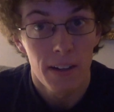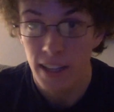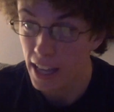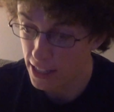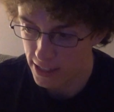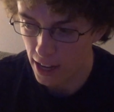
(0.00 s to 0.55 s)

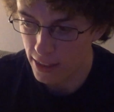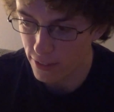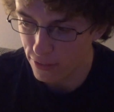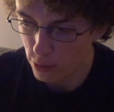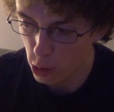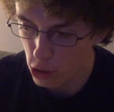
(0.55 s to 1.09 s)
Kate's got the
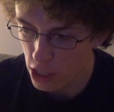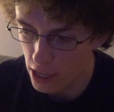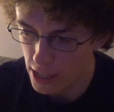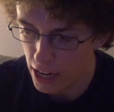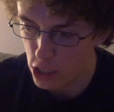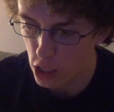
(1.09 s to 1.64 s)
flu. She has
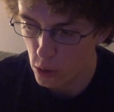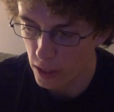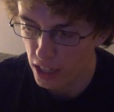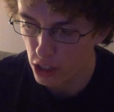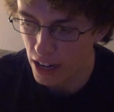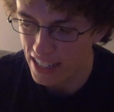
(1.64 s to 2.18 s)

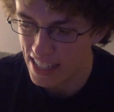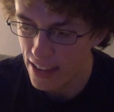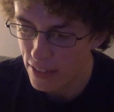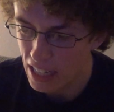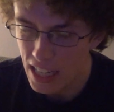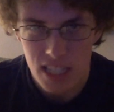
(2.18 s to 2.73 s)
extracurricular
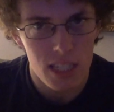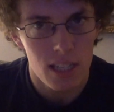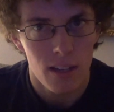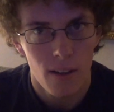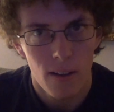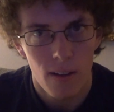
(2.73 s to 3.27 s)
activities.
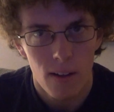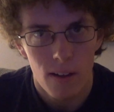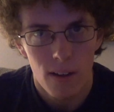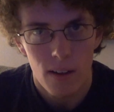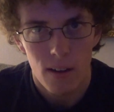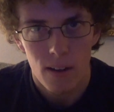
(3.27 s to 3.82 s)

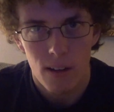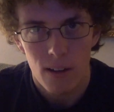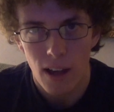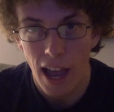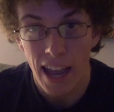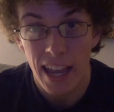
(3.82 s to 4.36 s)

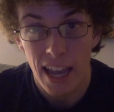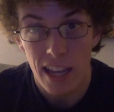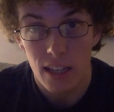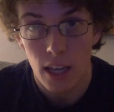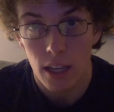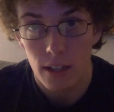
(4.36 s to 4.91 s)
I
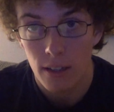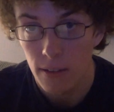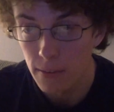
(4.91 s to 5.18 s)
hate Kate.